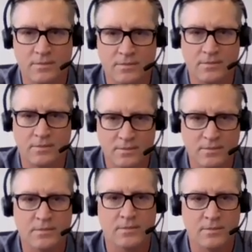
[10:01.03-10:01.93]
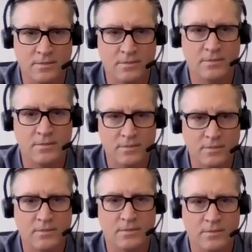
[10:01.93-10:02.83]

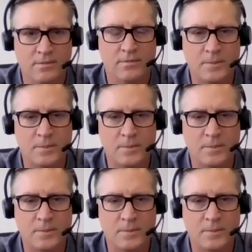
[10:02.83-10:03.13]
(not speaking)